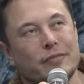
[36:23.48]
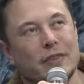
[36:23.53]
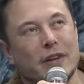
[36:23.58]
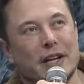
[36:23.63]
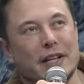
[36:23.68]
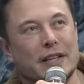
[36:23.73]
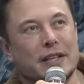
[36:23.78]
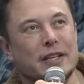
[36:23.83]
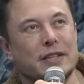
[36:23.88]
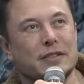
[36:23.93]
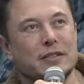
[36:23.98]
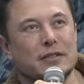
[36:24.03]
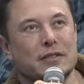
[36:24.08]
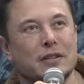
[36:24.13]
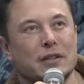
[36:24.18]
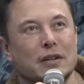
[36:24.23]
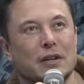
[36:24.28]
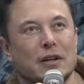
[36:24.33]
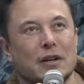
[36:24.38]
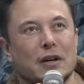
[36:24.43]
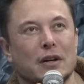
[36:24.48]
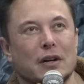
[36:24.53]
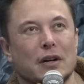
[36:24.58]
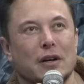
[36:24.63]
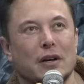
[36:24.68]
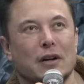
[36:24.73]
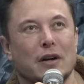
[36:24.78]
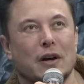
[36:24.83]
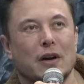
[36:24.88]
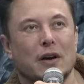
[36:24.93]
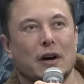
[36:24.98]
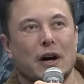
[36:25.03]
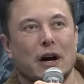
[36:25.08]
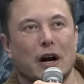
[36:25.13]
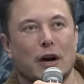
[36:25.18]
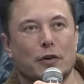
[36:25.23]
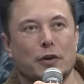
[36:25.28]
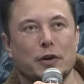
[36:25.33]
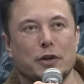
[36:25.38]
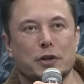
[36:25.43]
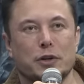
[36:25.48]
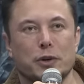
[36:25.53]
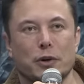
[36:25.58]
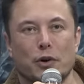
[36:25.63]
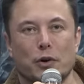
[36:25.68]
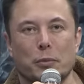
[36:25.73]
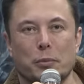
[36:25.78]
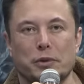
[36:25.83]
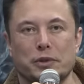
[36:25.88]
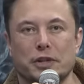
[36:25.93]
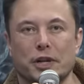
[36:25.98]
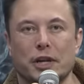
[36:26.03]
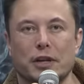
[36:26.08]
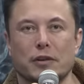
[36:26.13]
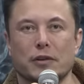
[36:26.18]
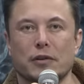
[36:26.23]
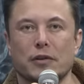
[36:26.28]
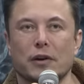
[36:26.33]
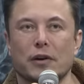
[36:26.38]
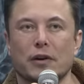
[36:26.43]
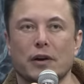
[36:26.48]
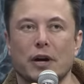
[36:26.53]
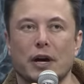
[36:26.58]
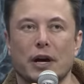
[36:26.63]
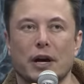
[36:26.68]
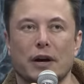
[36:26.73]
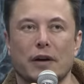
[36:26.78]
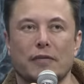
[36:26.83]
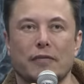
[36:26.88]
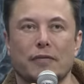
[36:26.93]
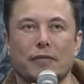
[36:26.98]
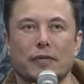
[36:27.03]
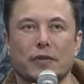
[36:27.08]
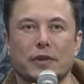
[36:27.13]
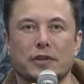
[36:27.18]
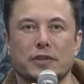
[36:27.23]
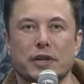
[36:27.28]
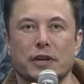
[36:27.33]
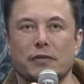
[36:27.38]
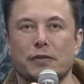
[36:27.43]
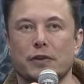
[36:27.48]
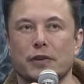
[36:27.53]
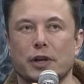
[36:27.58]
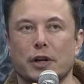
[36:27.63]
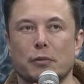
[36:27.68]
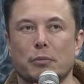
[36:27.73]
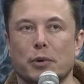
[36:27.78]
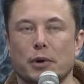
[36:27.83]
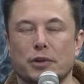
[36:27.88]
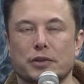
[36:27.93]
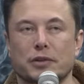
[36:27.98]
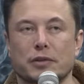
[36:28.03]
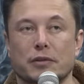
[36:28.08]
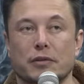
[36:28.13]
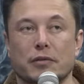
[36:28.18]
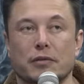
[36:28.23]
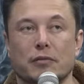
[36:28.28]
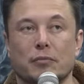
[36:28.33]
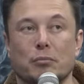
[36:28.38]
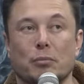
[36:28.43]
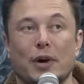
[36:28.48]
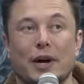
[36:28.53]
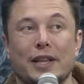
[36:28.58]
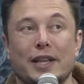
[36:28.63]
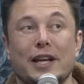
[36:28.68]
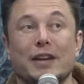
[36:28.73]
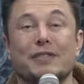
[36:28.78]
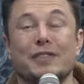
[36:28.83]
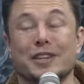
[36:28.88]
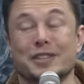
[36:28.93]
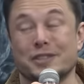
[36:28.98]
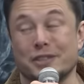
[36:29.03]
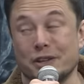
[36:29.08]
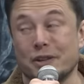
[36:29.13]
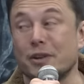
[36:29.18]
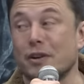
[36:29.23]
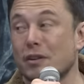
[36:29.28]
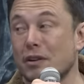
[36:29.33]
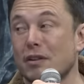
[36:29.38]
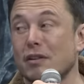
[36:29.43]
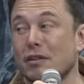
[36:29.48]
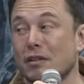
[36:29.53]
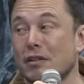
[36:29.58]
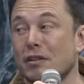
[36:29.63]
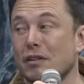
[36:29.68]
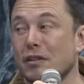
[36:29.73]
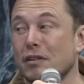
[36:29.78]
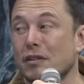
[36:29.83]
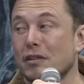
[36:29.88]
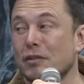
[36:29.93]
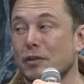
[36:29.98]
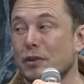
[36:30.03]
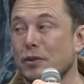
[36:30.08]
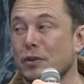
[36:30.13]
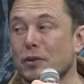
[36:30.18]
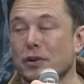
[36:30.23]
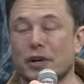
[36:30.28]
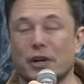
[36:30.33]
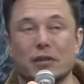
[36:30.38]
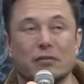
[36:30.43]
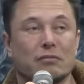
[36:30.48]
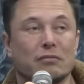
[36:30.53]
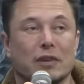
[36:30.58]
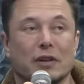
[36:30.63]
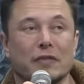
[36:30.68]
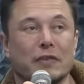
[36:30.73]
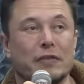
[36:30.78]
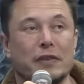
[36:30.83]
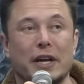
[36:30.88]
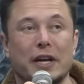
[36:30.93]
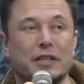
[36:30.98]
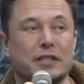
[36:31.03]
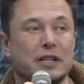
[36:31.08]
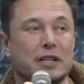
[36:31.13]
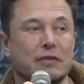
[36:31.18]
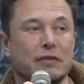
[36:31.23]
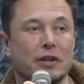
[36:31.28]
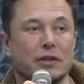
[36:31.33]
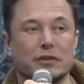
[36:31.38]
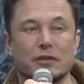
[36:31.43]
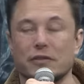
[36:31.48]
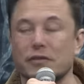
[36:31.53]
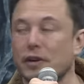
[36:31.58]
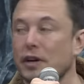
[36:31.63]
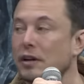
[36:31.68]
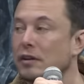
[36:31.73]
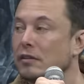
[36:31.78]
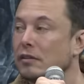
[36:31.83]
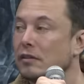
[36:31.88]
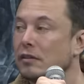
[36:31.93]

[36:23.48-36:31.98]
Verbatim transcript: at least one hundred to two hundred percent um, safer than a person by the end of next year. We're talking like maybe eighteen months from now.